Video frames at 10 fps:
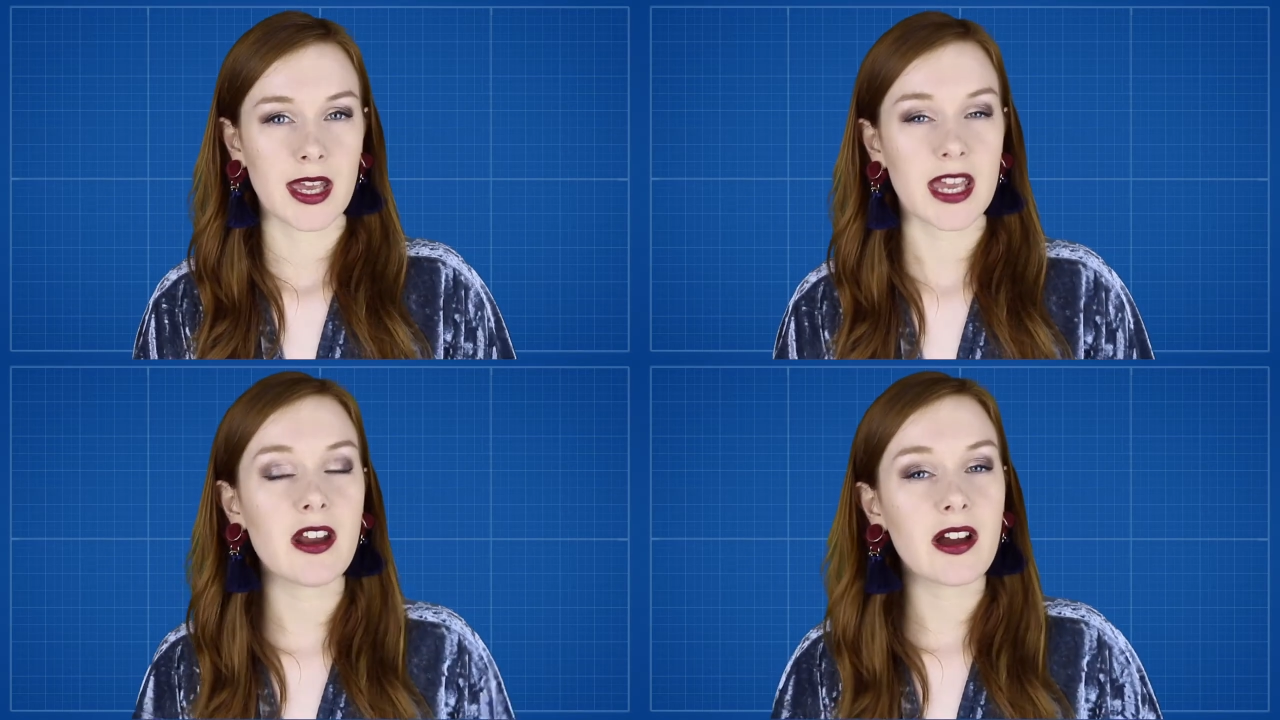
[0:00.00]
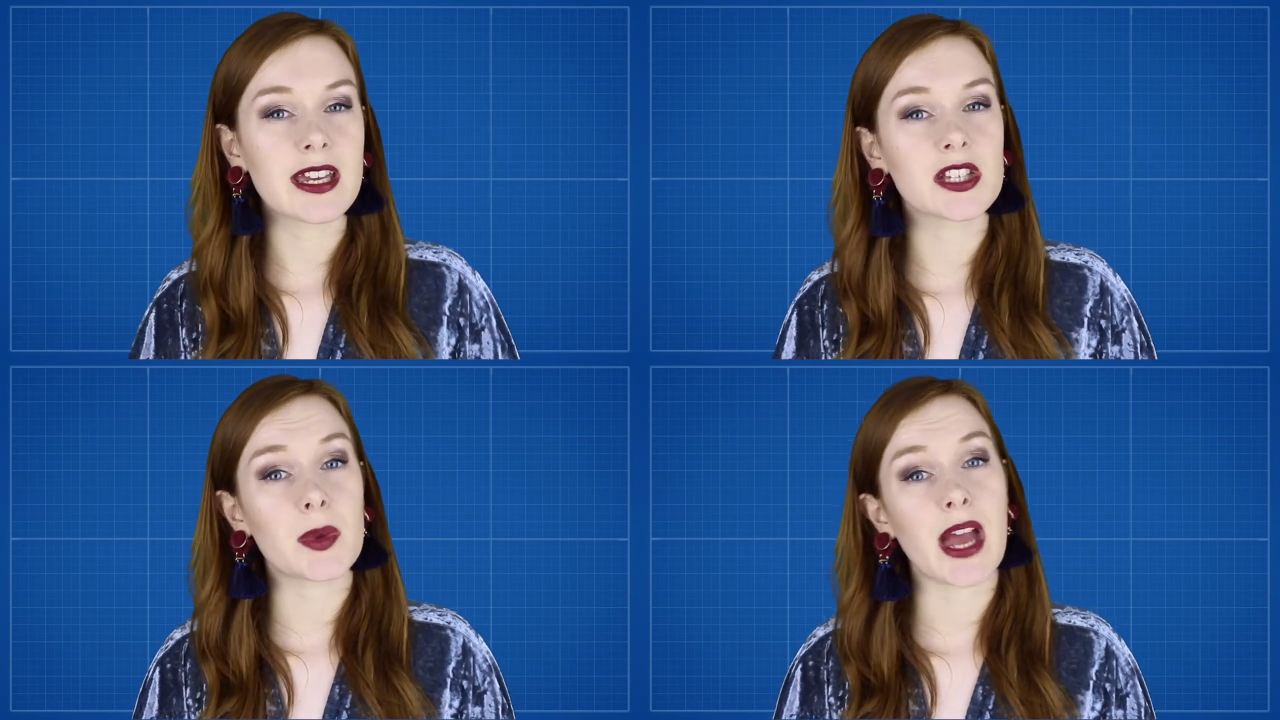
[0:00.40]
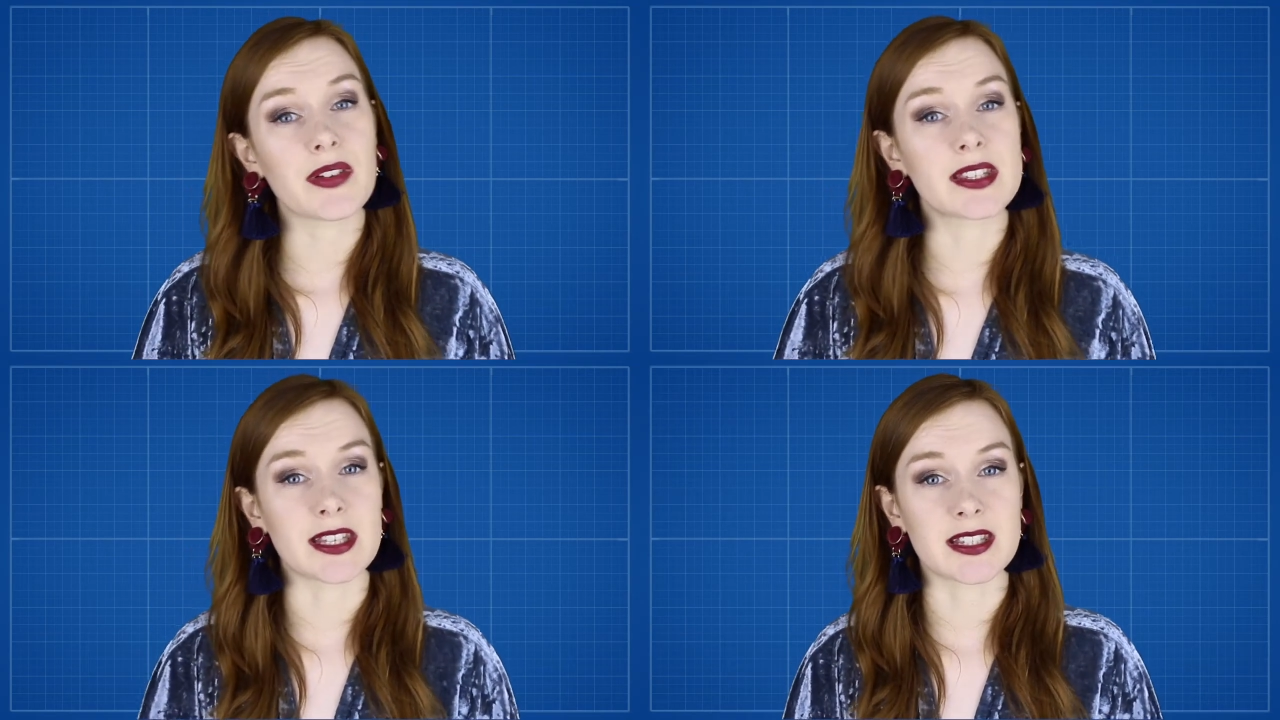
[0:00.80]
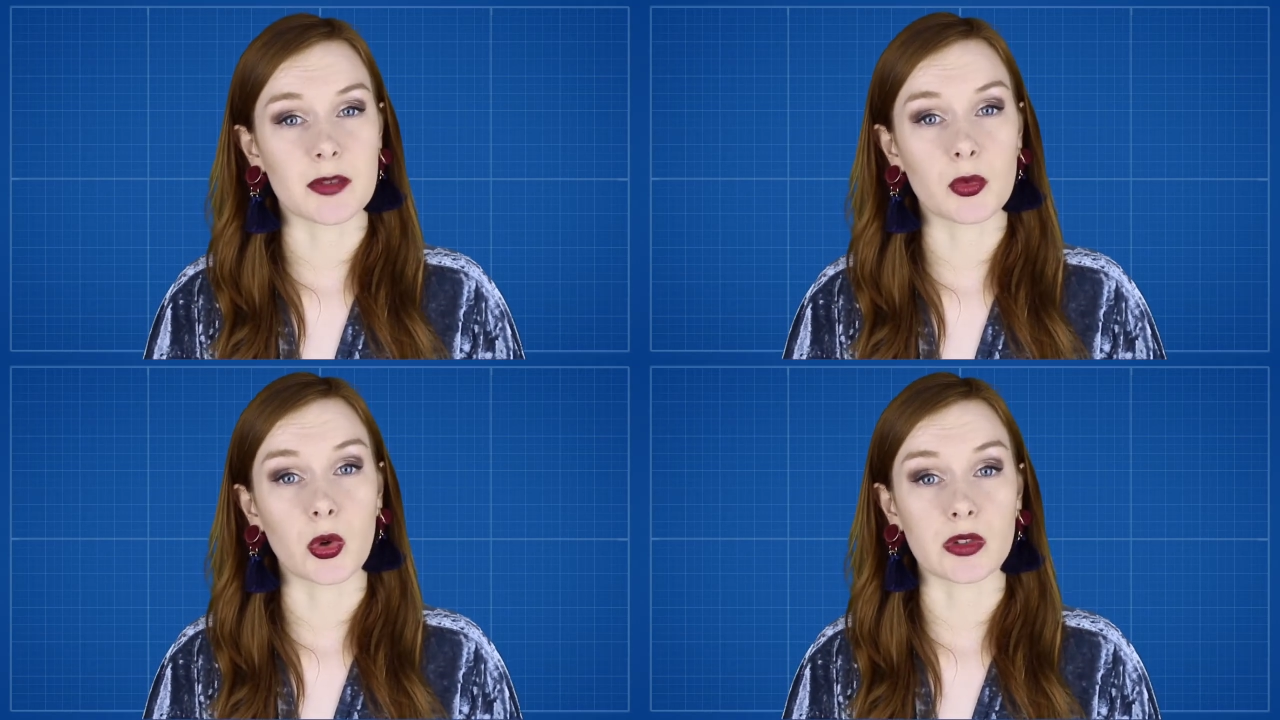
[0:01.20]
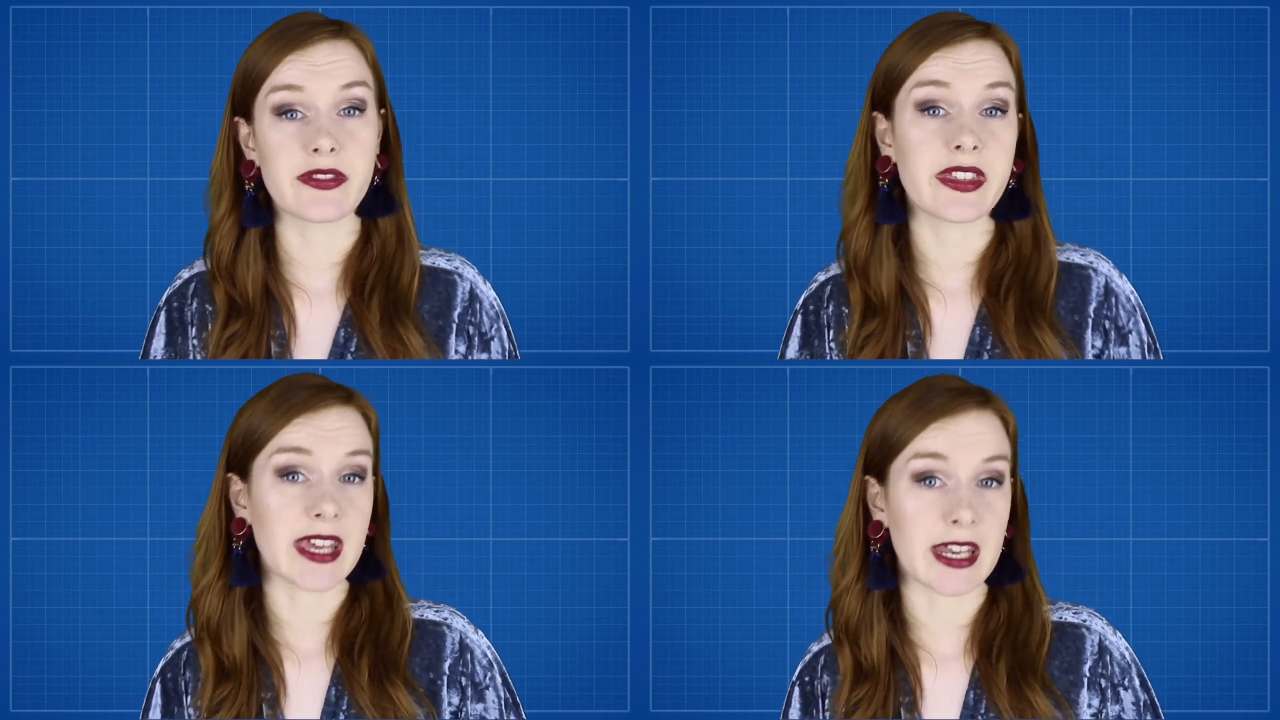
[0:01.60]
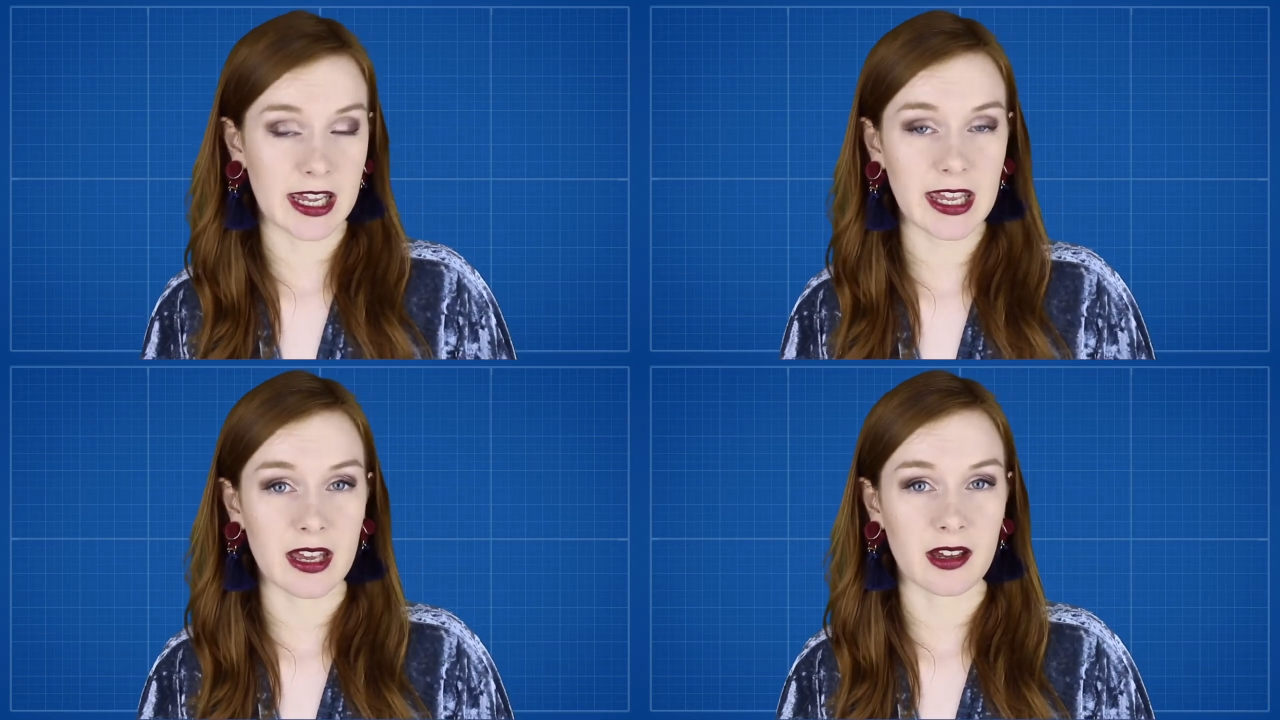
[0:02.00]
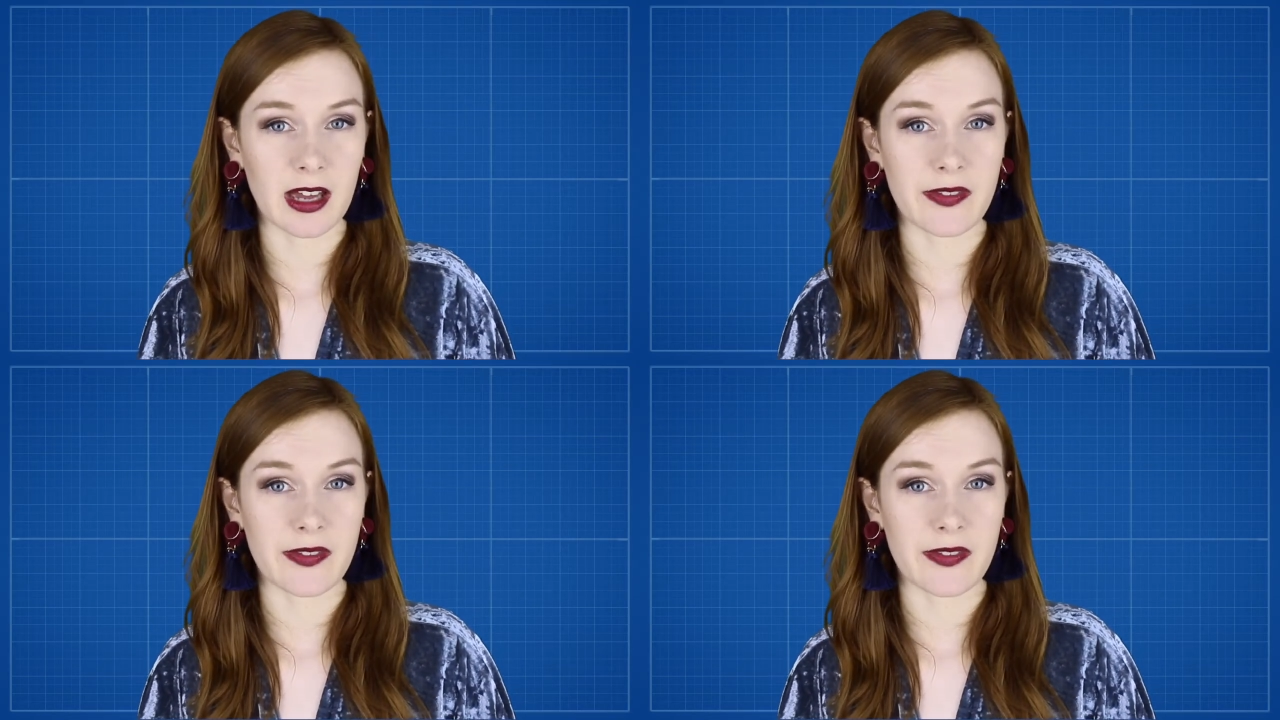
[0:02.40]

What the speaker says: In our ears we have a system called the inner ear,